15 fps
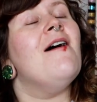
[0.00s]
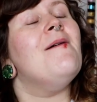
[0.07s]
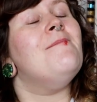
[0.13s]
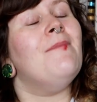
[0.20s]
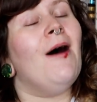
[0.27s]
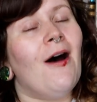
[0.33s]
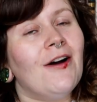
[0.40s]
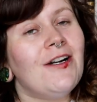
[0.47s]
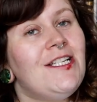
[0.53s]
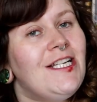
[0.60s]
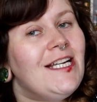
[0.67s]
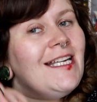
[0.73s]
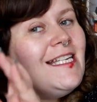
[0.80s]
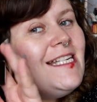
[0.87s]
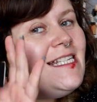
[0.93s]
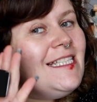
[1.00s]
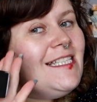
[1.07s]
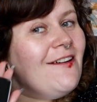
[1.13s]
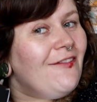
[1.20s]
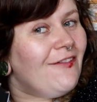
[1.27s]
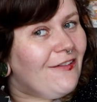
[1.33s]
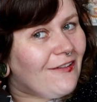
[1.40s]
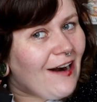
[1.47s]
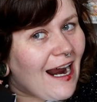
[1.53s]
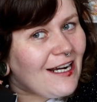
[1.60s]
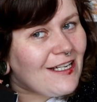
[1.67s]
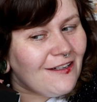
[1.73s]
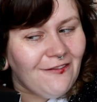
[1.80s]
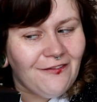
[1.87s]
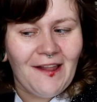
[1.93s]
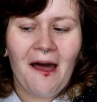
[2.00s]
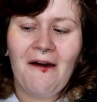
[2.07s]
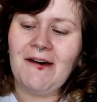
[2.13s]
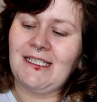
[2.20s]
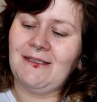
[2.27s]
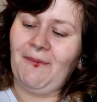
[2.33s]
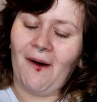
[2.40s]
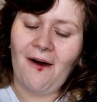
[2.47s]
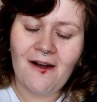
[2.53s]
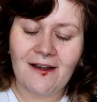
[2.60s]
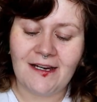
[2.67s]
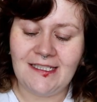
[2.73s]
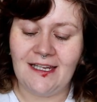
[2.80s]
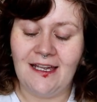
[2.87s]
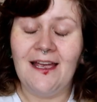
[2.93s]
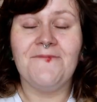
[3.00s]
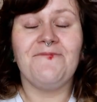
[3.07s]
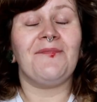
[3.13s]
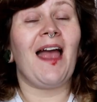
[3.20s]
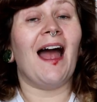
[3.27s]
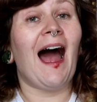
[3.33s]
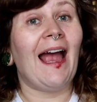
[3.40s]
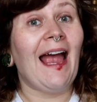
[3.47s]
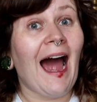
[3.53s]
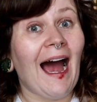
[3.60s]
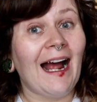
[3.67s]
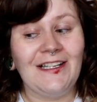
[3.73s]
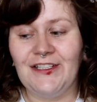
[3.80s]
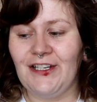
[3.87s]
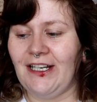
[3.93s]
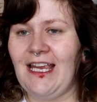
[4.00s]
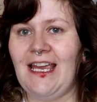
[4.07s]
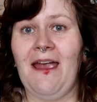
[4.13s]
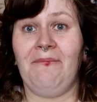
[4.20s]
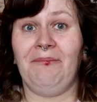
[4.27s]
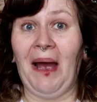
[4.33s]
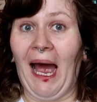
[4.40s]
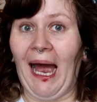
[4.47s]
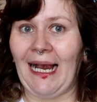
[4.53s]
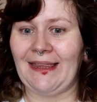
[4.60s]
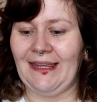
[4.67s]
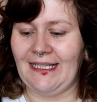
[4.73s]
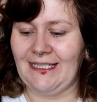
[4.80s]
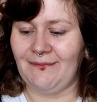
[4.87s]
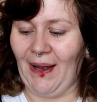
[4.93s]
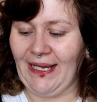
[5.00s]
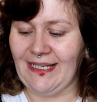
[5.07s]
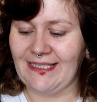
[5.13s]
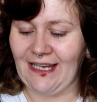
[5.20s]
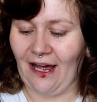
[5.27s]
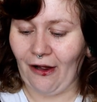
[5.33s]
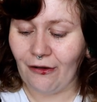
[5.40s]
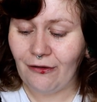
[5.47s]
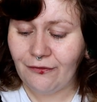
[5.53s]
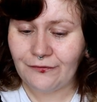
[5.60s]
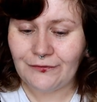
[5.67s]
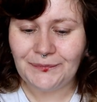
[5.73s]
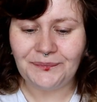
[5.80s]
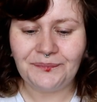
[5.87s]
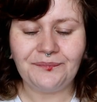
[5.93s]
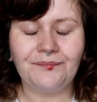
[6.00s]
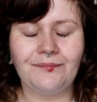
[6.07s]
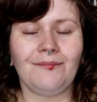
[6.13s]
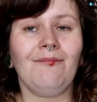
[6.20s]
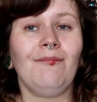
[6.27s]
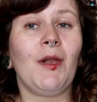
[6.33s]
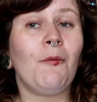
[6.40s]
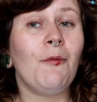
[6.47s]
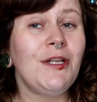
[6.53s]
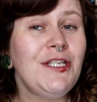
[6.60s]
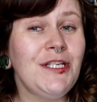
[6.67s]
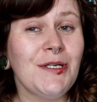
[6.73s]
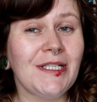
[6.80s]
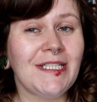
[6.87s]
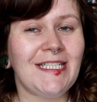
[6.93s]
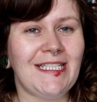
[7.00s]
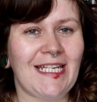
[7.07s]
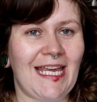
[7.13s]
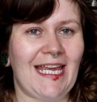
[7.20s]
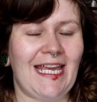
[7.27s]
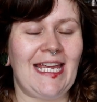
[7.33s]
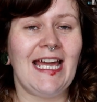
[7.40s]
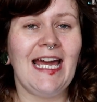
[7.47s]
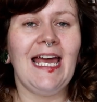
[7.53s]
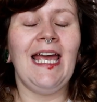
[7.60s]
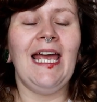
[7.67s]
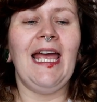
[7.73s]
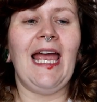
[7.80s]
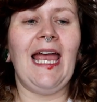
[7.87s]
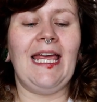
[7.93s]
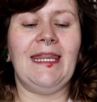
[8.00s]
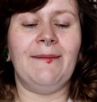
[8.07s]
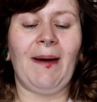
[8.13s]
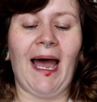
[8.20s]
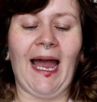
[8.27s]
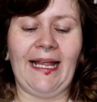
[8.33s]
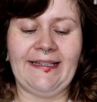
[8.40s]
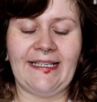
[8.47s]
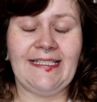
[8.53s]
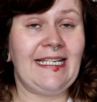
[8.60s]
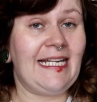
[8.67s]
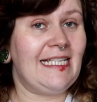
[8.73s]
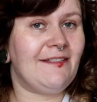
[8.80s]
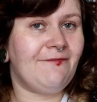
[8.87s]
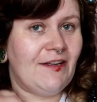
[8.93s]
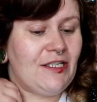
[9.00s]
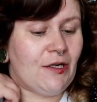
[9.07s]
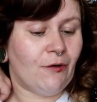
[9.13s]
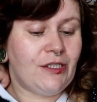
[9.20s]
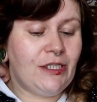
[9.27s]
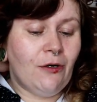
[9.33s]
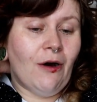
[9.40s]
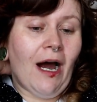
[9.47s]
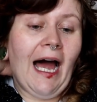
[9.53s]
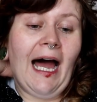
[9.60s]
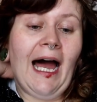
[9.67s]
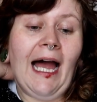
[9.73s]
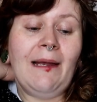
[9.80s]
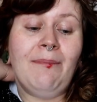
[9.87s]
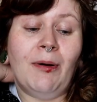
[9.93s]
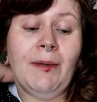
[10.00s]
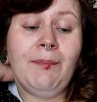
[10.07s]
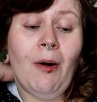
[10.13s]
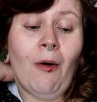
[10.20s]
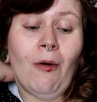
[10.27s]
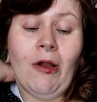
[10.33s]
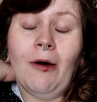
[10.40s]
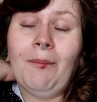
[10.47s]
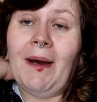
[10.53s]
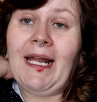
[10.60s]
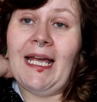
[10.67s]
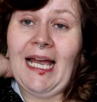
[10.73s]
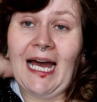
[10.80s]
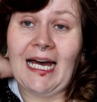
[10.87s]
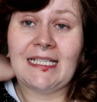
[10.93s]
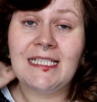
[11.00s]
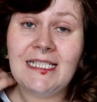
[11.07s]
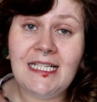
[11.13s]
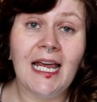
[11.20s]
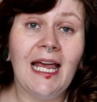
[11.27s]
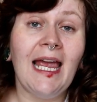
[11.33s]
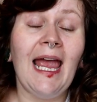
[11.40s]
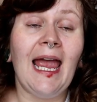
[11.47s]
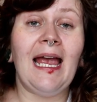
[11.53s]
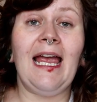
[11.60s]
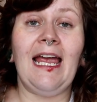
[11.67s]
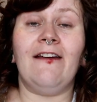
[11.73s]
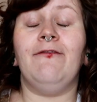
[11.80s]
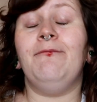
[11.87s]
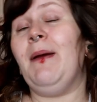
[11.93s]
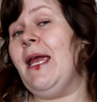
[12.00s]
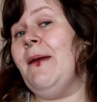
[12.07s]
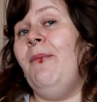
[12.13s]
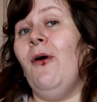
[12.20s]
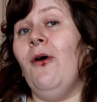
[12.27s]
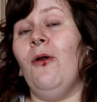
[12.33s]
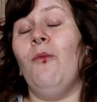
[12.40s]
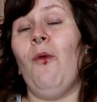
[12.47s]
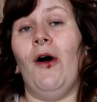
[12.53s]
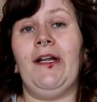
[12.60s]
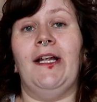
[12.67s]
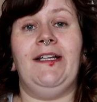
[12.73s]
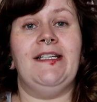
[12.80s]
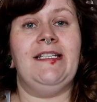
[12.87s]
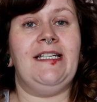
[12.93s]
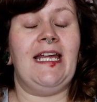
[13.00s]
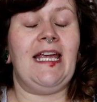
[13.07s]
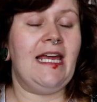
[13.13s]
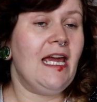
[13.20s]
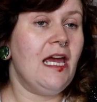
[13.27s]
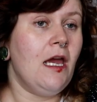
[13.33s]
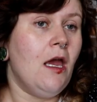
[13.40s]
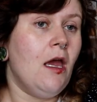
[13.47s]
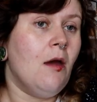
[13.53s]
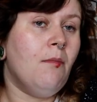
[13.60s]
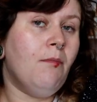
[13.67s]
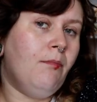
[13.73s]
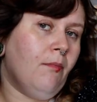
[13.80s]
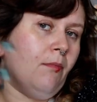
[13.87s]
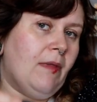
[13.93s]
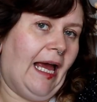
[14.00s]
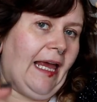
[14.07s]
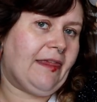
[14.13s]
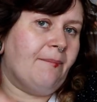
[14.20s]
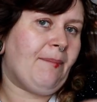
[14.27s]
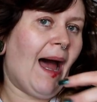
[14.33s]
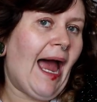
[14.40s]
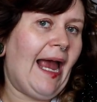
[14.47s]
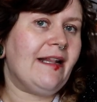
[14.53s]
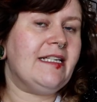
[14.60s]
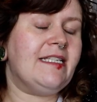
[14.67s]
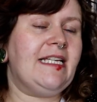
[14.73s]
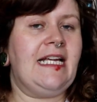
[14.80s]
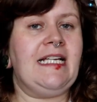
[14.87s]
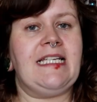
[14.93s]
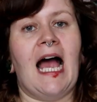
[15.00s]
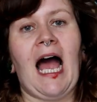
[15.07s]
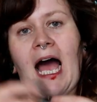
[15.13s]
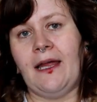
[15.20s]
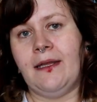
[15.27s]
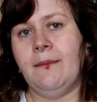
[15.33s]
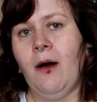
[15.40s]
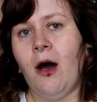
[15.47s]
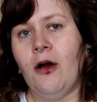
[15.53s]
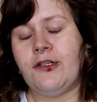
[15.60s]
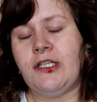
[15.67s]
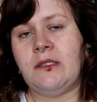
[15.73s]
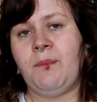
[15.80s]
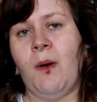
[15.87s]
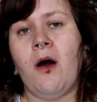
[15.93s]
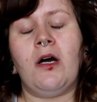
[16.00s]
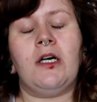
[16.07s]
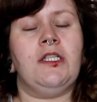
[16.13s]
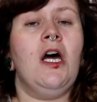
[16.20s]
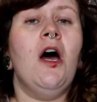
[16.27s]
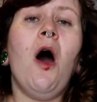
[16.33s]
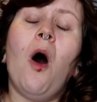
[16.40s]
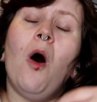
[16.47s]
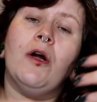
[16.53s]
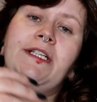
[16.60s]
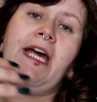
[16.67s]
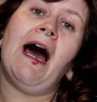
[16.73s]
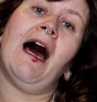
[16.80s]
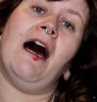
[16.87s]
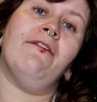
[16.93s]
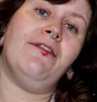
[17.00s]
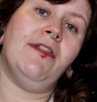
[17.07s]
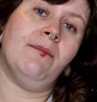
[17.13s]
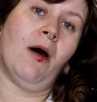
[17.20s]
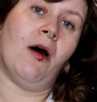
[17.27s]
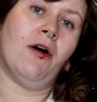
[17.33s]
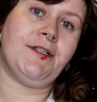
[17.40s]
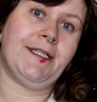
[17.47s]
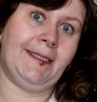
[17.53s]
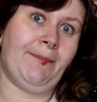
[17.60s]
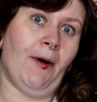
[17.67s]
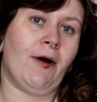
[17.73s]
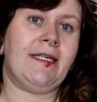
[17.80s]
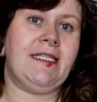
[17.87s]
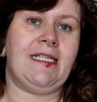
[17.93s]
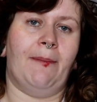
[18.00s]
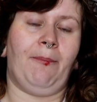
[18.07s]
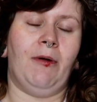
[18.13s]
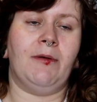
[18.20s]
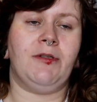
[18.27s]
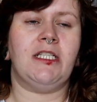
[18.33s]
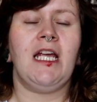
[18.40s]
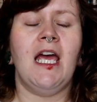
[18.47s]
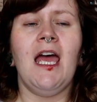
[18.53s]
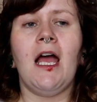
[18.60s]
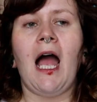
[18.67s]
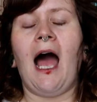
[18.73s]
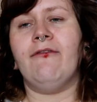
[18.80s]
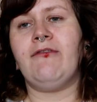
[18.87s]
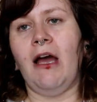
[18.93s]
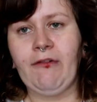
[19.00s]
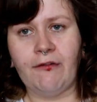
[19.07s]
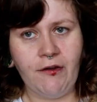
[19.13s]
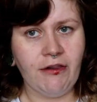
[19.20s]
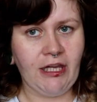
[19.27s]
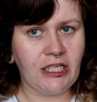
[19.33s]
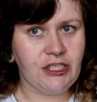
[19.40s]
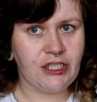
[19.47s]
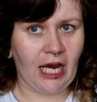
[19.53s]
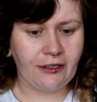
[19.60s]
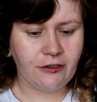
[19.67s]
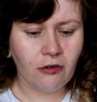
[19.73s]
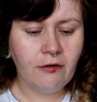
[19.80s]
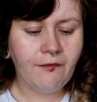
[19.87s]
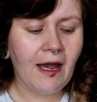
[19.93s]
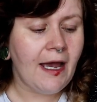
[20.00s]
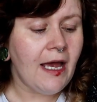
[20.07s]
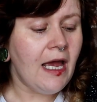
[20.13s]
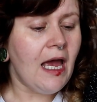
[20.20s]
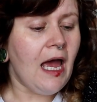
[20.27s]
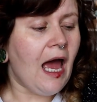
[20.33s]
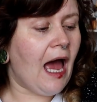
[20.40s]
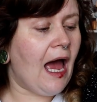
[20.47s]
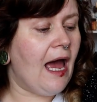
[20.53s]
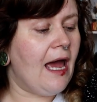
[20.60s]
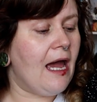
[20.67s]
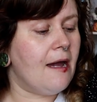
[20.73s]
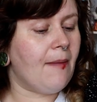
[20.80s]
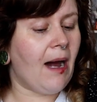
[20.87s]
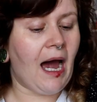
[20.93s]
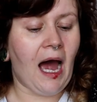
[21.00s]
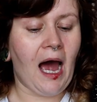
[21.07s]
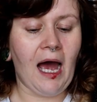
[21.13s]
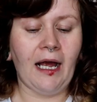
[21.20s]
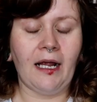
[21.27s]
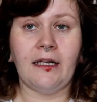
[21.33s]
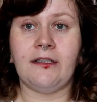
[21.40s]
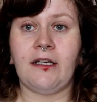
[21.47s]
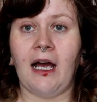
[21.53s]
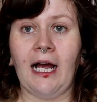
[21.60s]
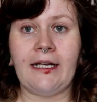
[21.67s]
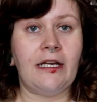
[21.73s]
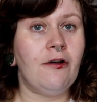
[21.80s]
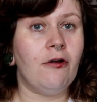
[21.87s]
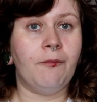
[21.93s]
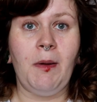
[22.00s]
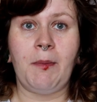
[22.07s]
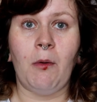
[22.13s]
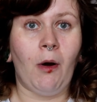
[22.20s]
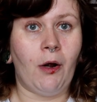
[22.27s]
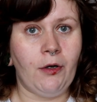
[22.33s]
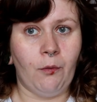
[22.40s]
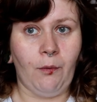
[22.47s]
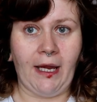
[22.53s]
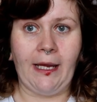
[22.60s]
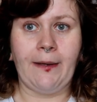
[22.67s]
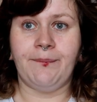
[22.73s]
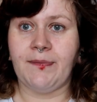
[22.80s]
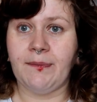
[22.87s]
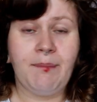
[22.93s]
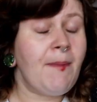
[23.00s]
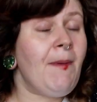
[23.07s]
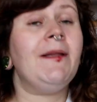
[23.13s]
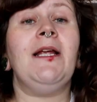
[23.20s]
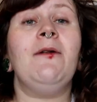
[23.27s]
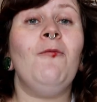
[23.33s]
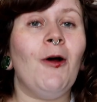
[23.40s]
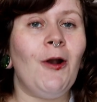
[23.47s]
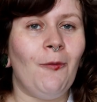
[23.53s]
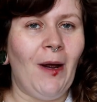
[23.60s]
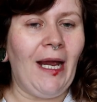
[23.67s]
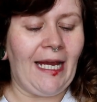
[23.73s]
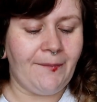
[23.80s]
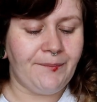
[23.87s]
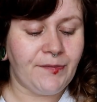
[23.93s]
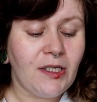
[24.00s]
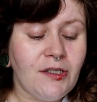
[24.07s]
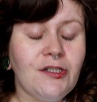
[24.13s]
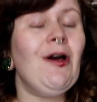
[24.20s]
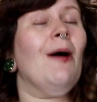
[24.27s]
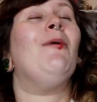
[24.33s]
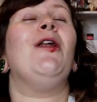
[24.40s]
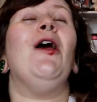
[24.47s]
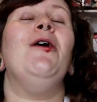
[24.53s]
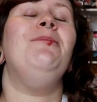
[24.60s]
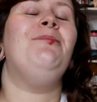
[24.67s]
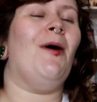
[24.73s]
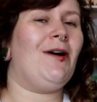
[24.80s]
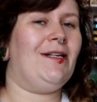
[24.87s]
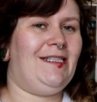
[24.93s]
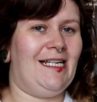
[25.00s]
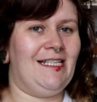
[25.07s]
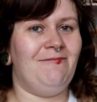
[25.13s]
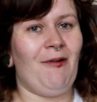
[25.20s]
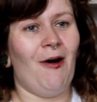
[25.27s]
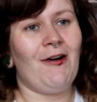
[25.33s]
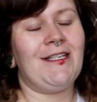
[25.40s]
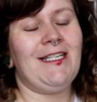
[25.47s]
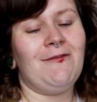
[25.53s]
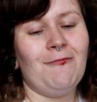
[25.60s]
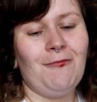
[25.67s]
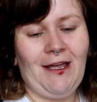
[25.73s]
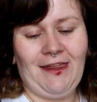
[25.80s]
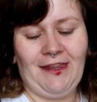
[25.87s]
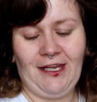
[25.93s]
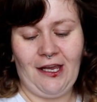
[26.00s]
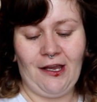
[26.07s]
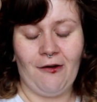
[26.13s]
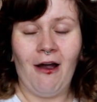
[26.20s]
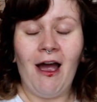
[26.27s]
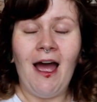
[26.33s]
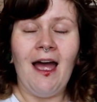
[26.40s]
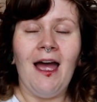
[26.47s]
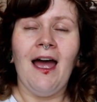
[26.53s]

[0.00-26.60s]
March's Fresh and Flowers box. I actually packed this myself, which you'll see in the behind the scenes video. So I put a poll up and I asked if people wanted to see like the behind the scenes and the March's box, or to have the March's box separate. Just, I have to have a few things checked over, and I didn't know if people wanted to wait. People didn't want to wait, so I'm going to unbox this box with you.